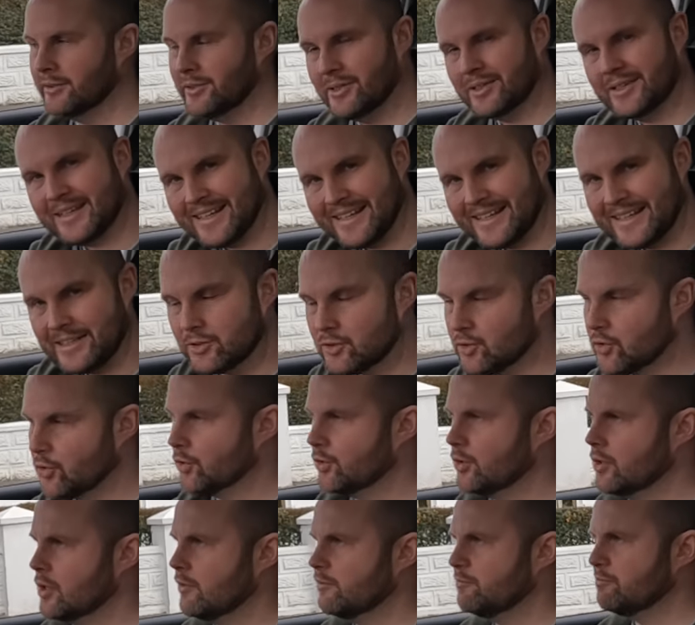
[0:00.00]
You can't turn
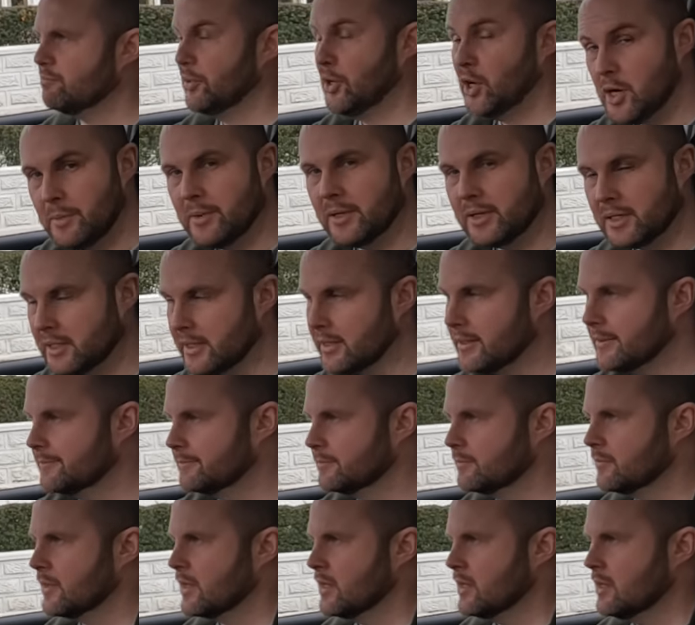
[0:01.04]
it off permanently.
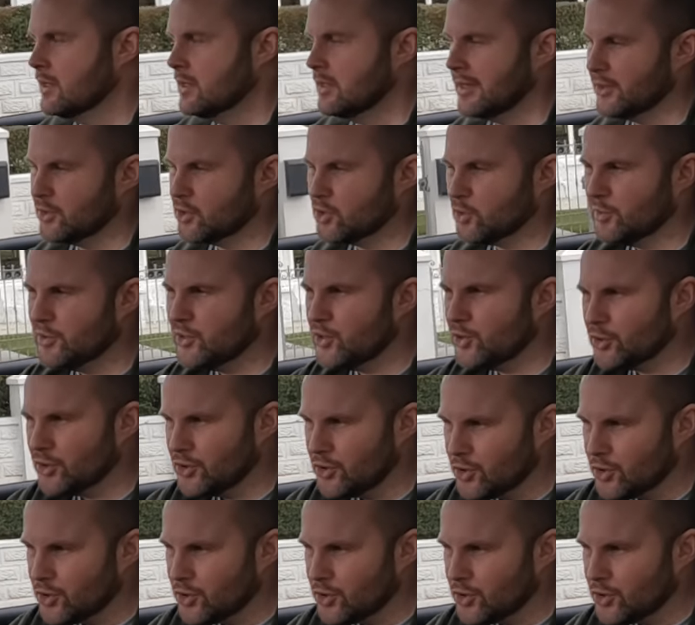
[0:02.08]
Now, some of the other